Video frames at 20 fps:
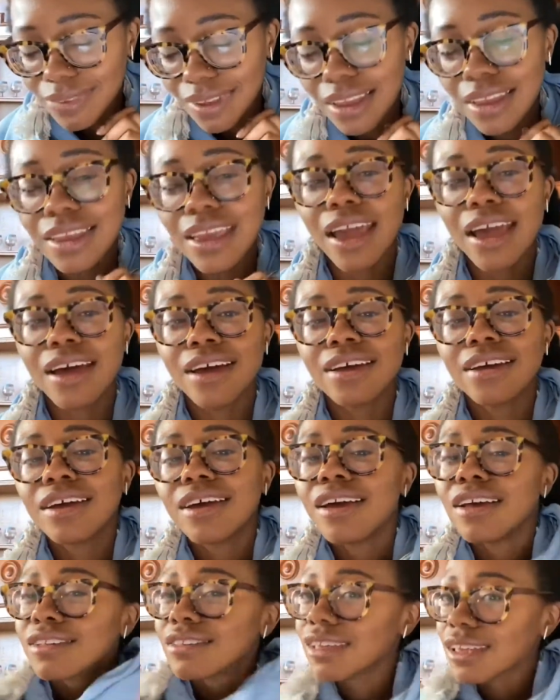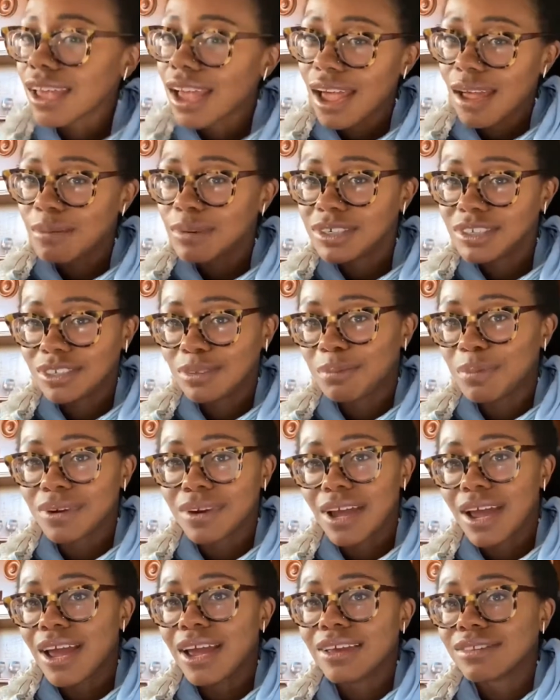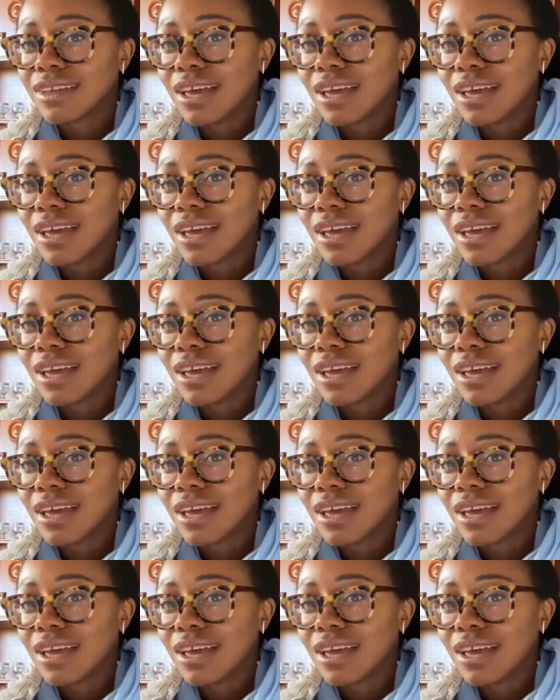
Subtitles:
Yeah. So like, I'm a shipper, guys.